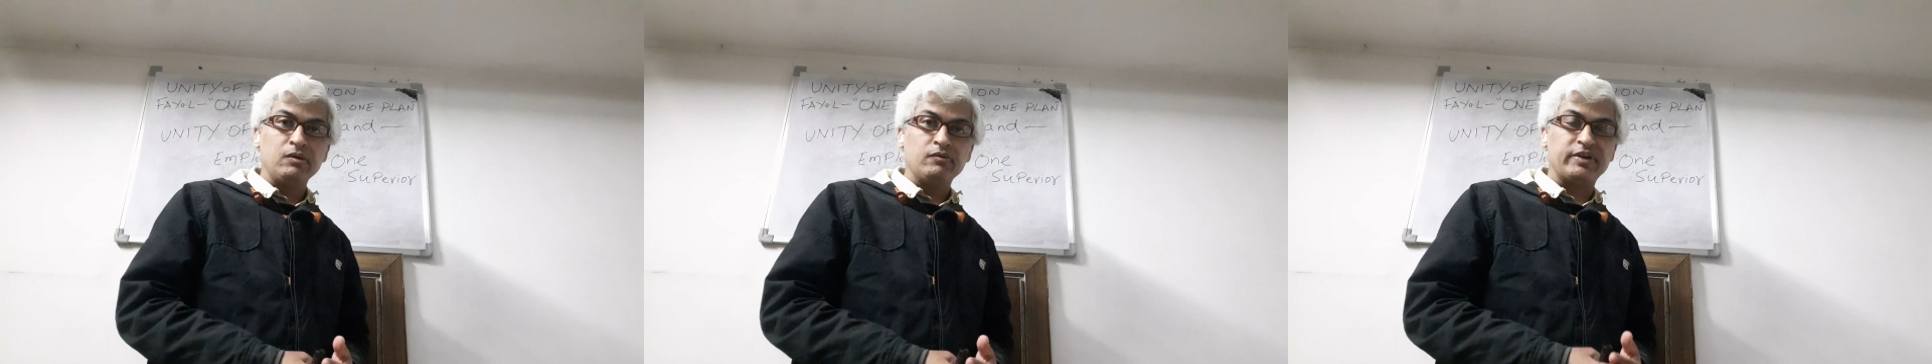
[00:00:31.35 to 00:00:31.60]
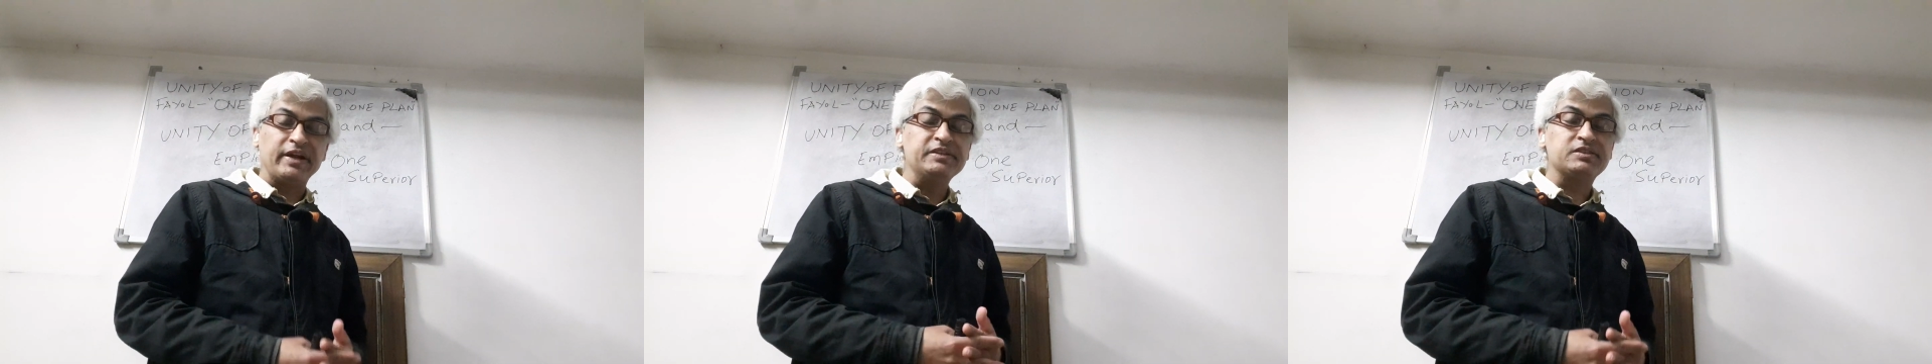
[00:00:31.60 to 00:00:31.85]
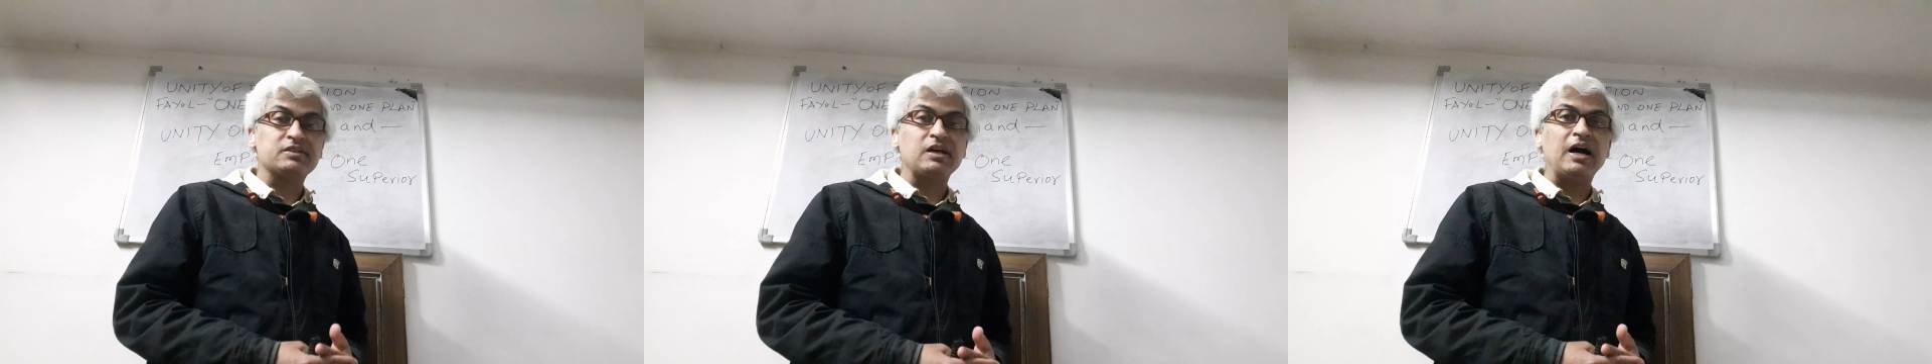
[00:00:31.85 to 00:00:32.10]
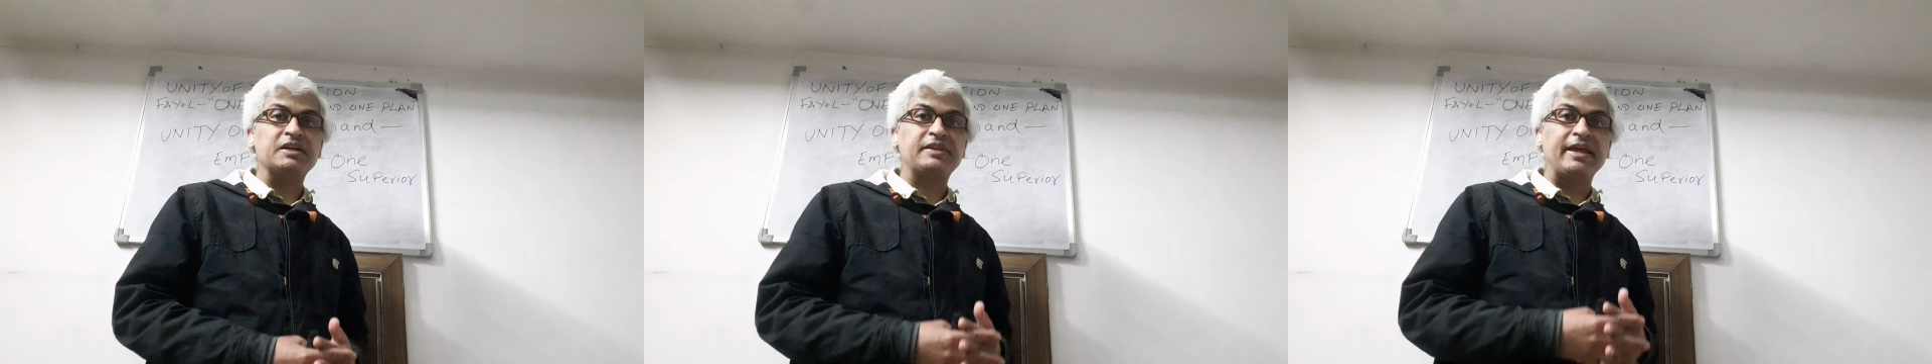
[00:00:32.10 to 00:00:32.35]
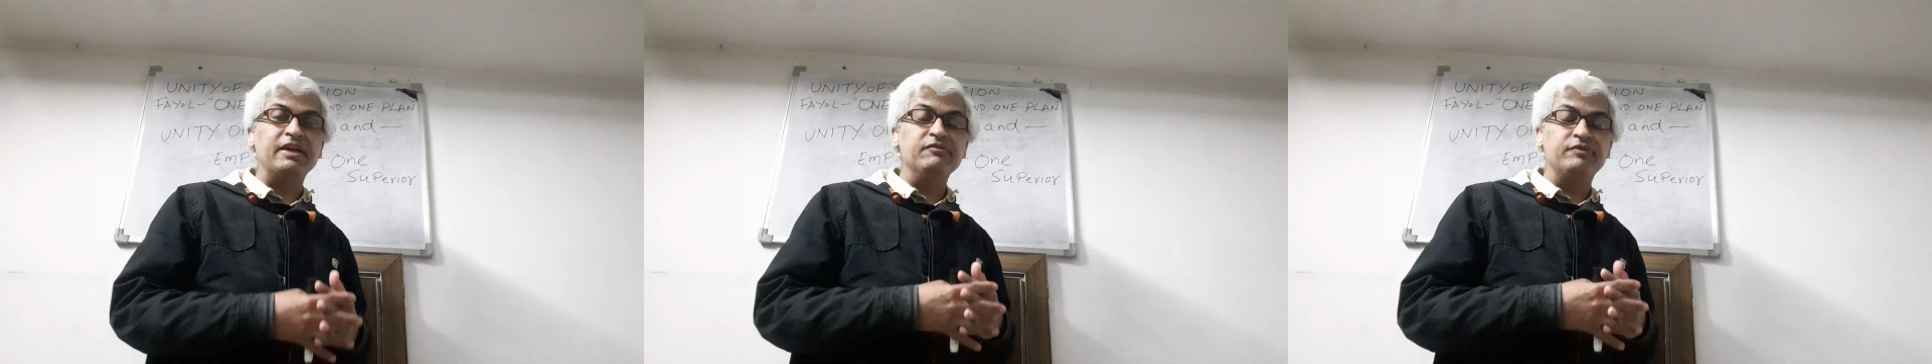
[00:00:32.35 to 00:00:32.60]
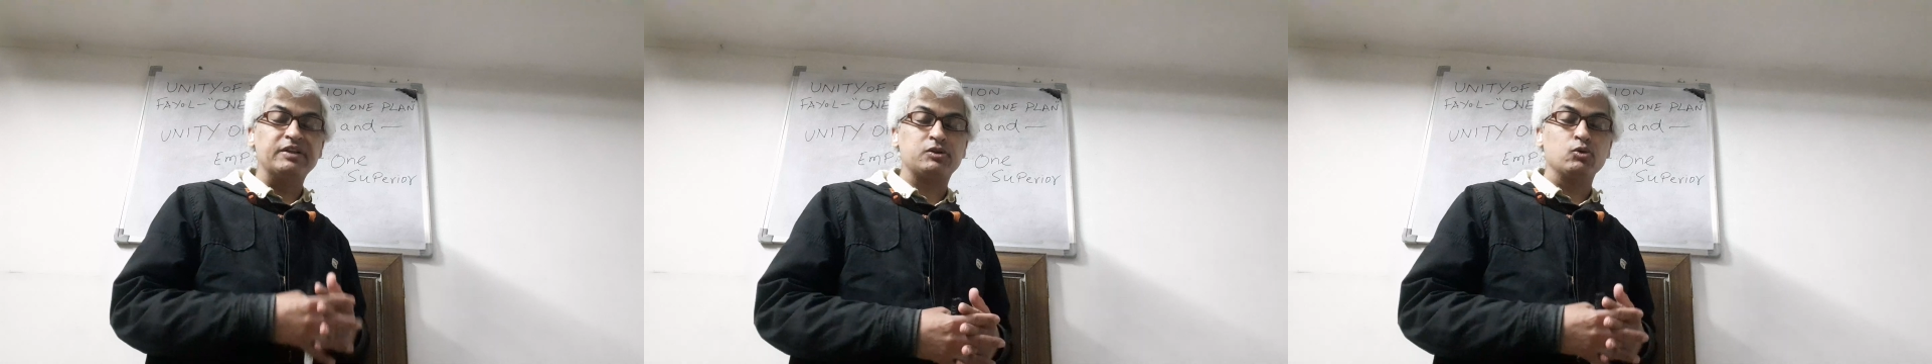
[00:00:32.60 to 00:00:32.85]
Friends, a team
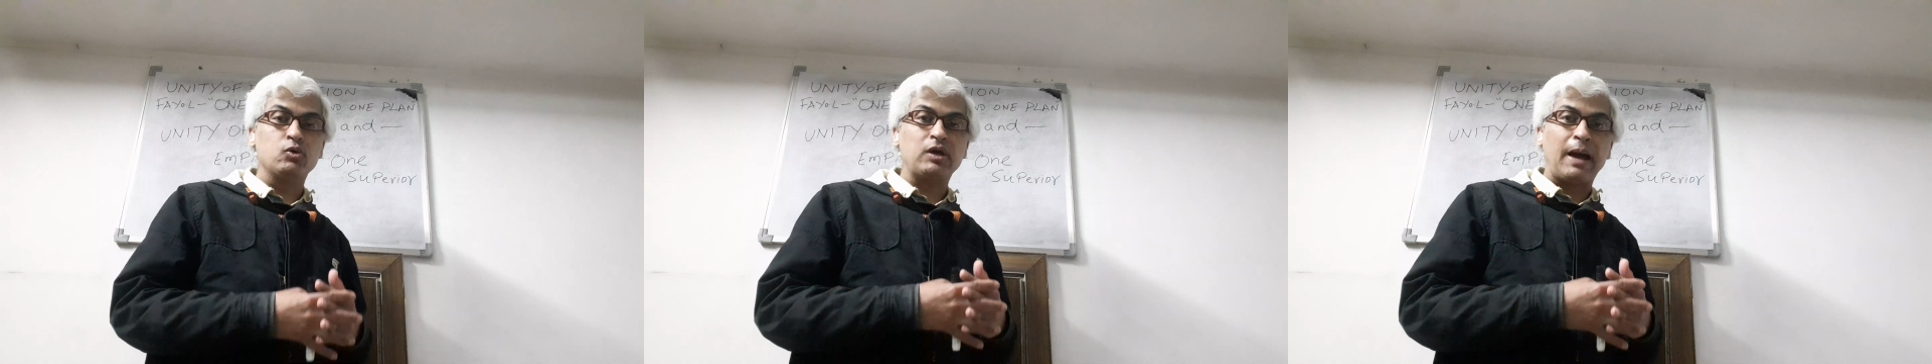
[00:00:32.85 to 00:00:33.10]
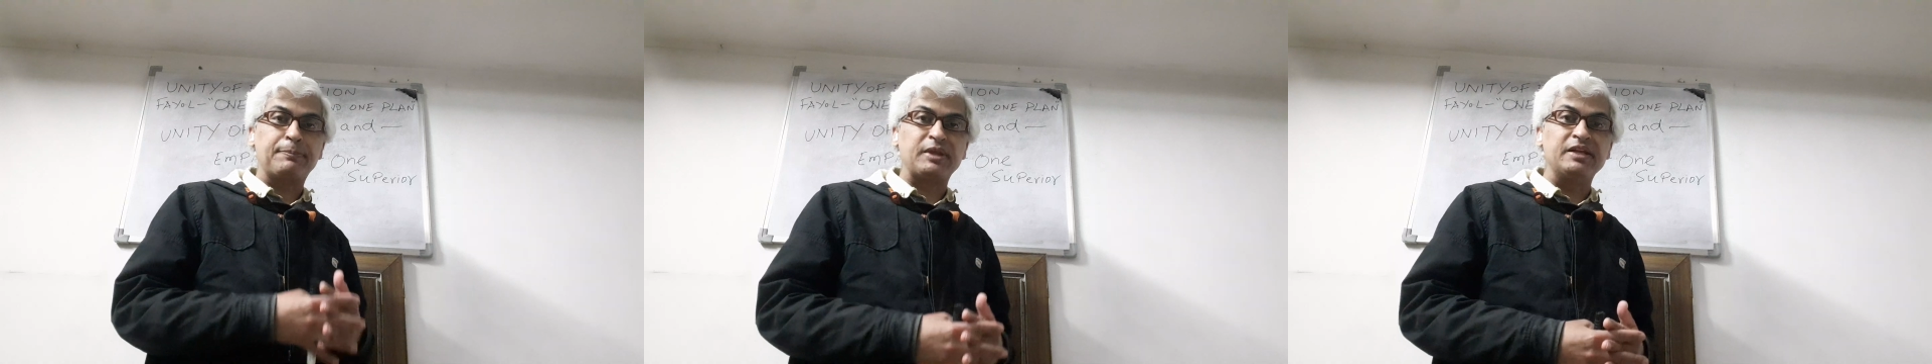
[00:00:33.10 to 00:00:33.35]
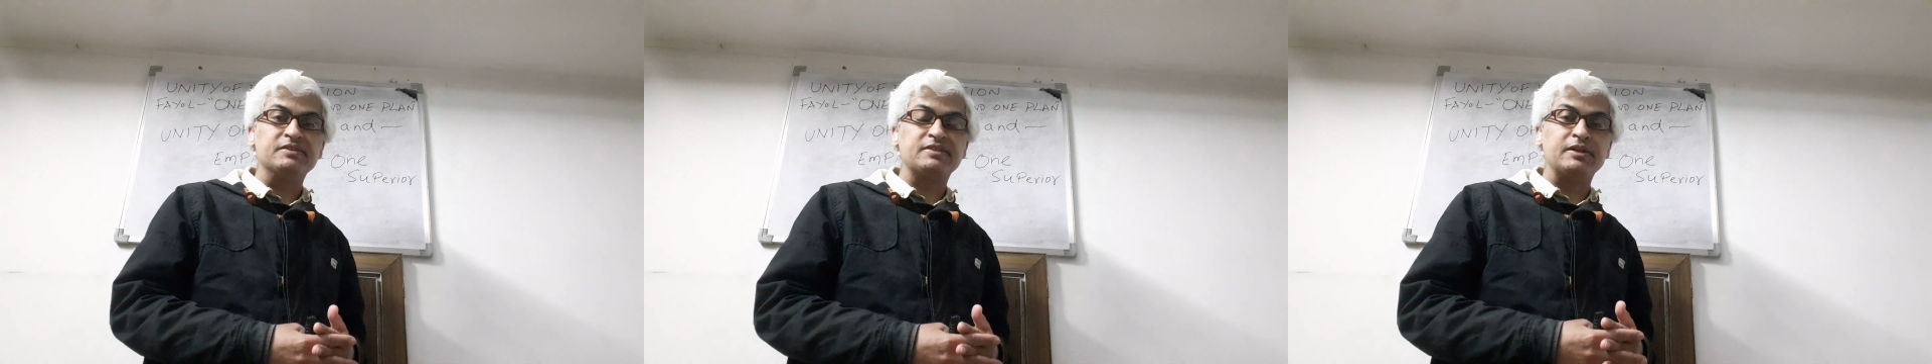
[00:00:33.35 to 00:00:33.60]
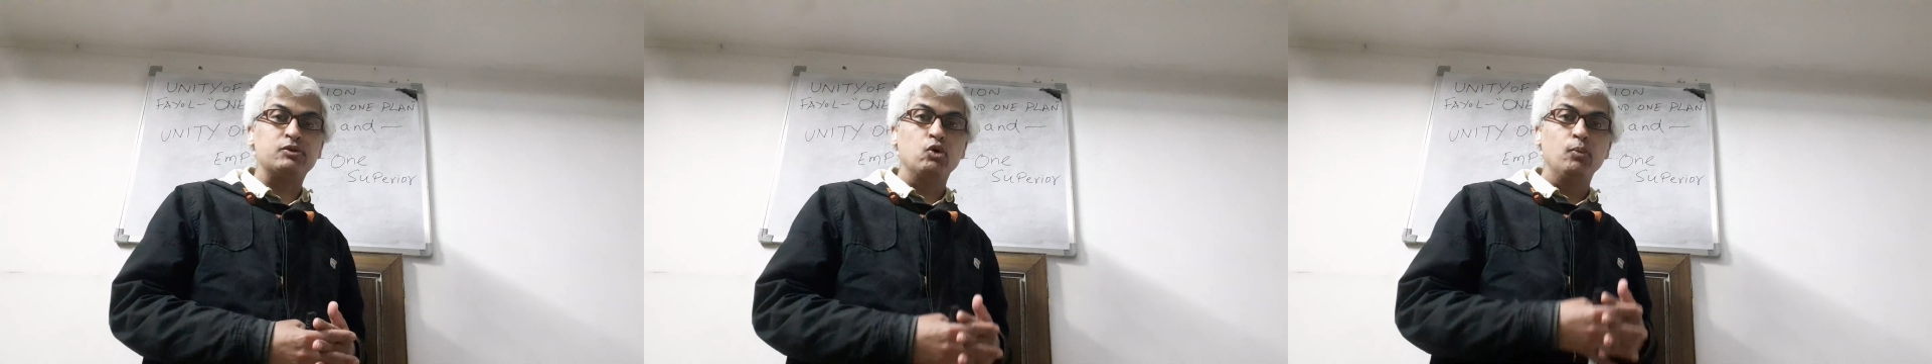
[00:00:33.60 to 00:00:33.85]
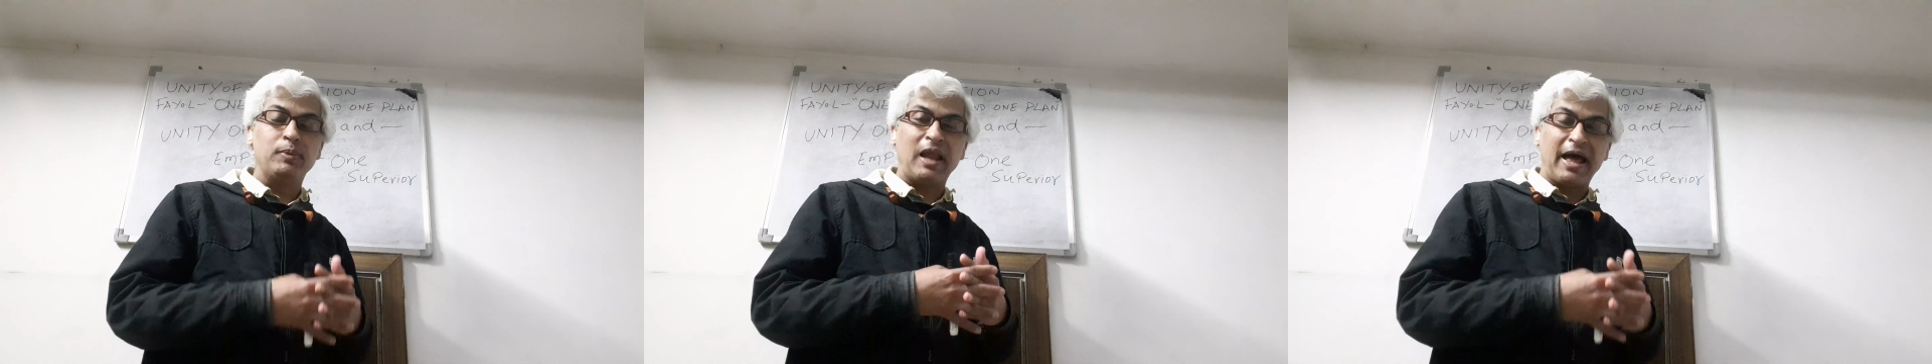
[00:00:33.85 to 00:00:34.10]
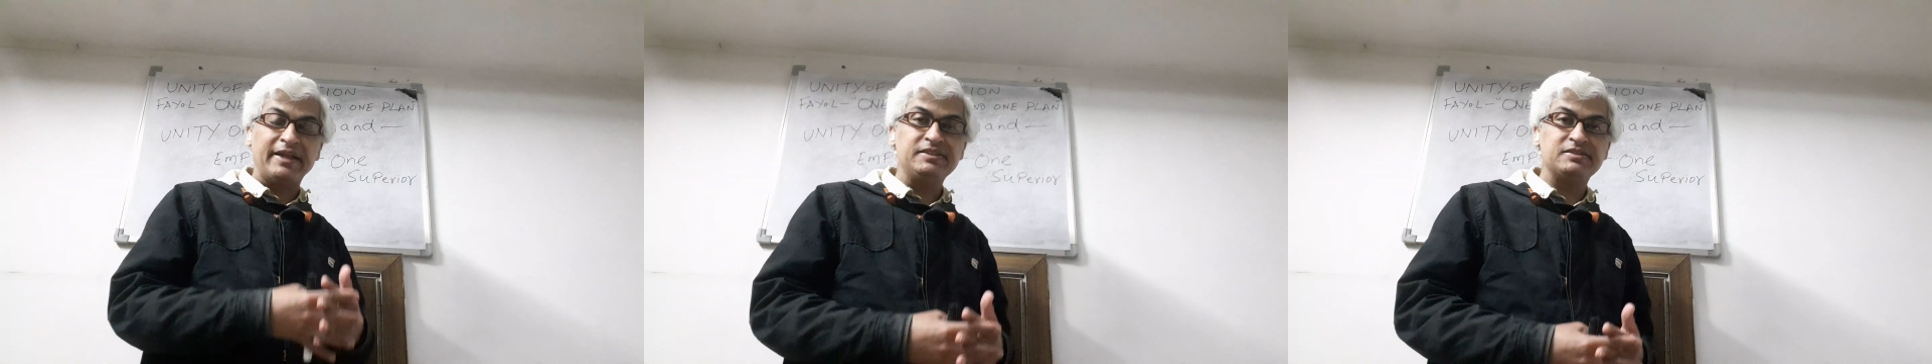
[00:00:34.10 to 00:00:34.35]
with two captains and two
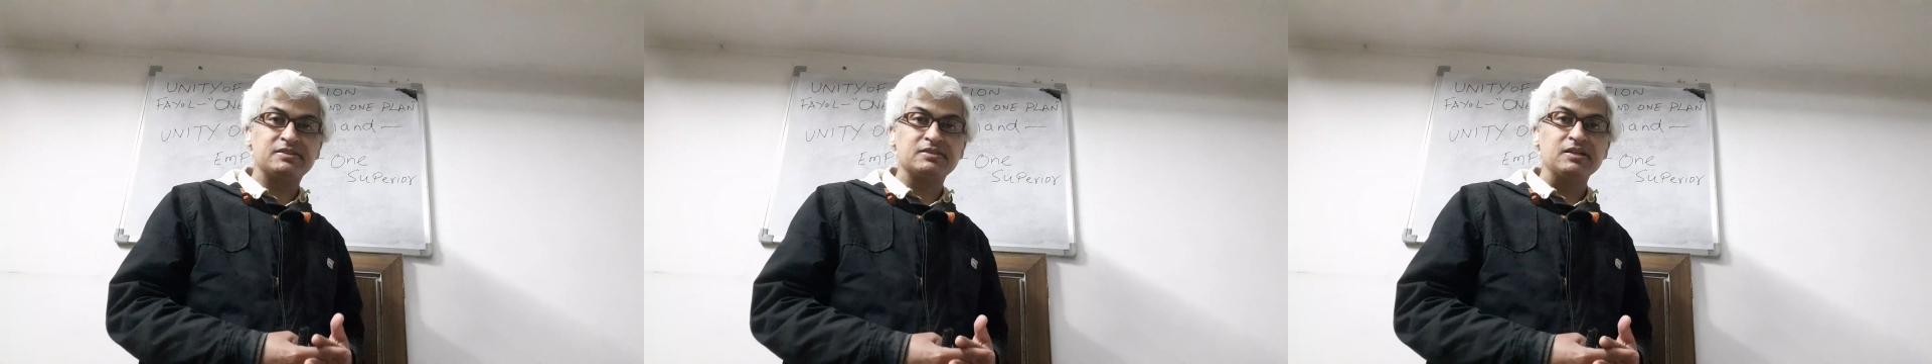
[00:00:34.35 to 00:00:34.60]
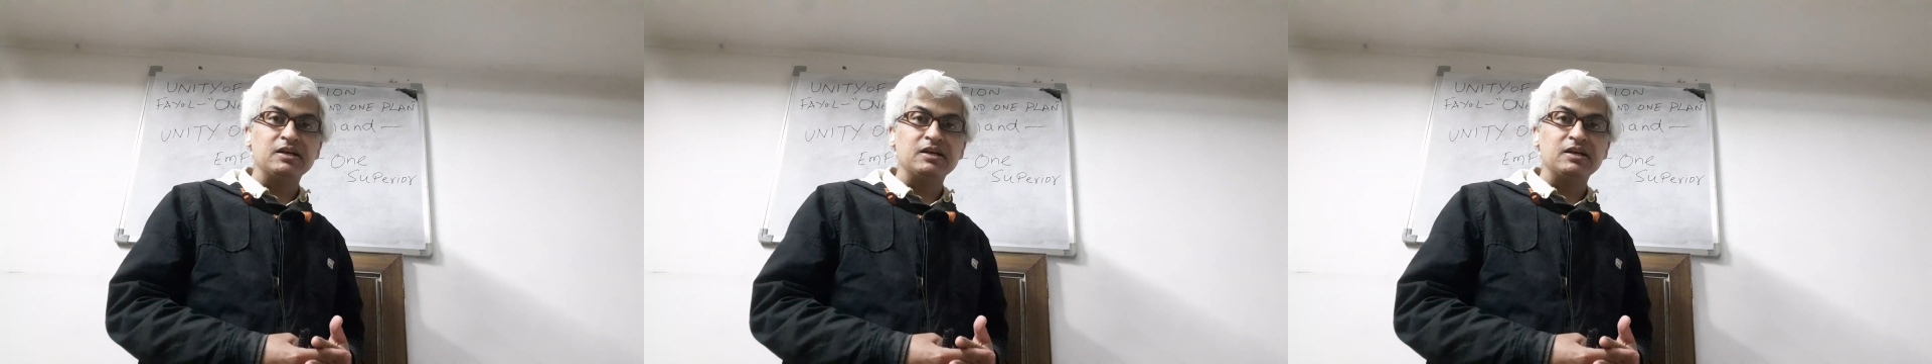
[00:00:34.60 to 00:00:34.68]
plans